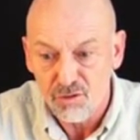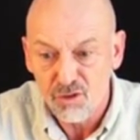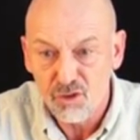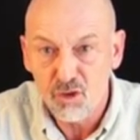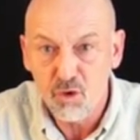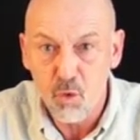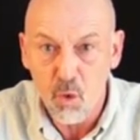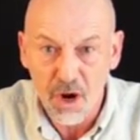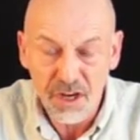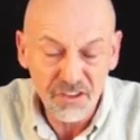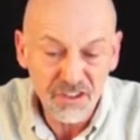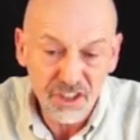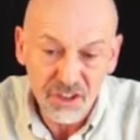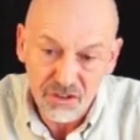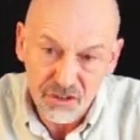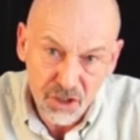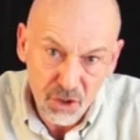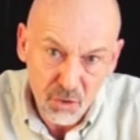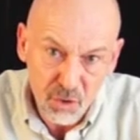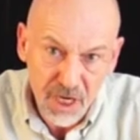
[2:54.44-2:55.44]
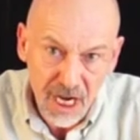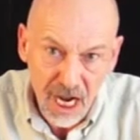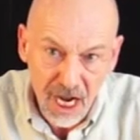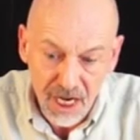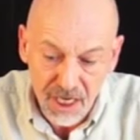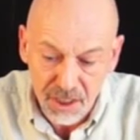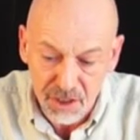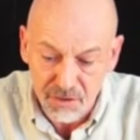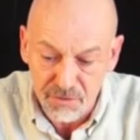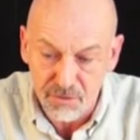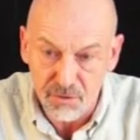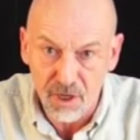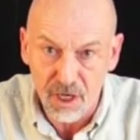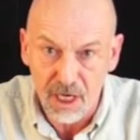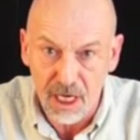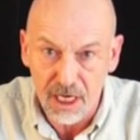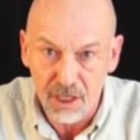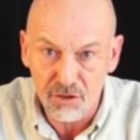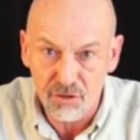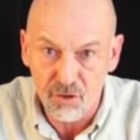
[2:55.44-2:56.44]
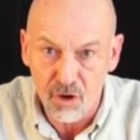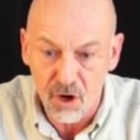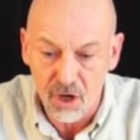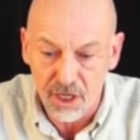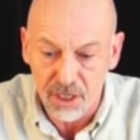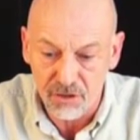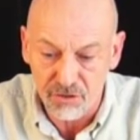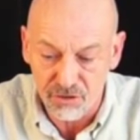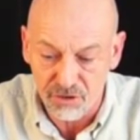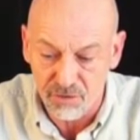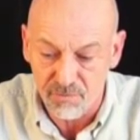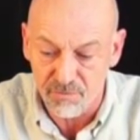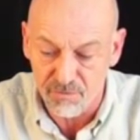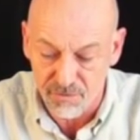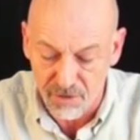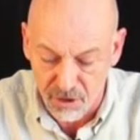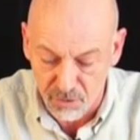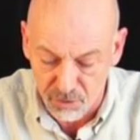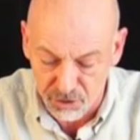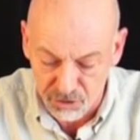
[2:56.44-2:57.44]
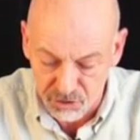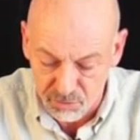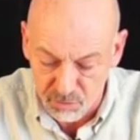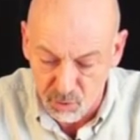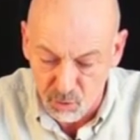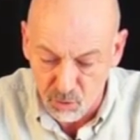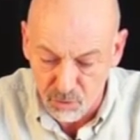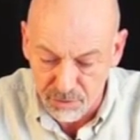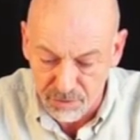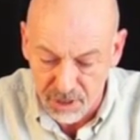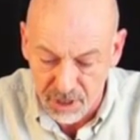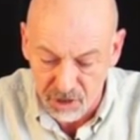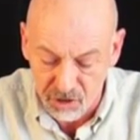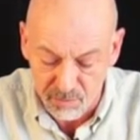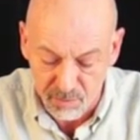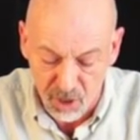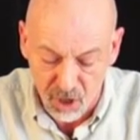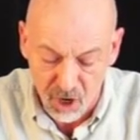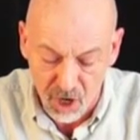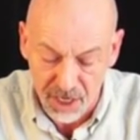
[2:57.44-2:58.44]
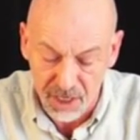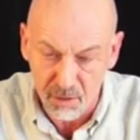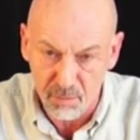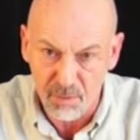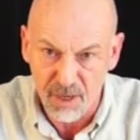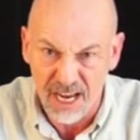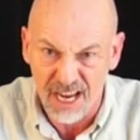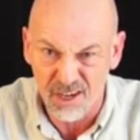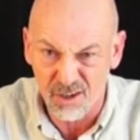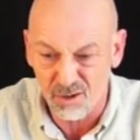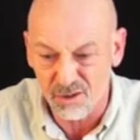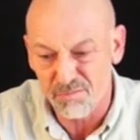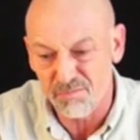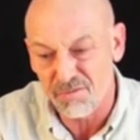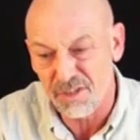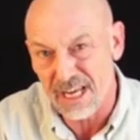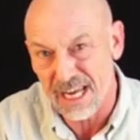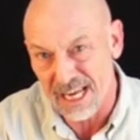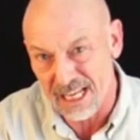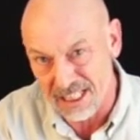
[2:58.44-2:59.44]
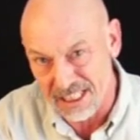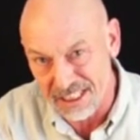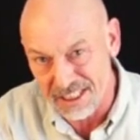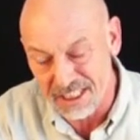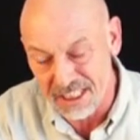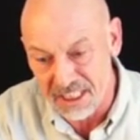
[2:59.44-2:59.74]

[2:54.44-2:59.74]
22 gauge for electronics and very small things behind a panel, LED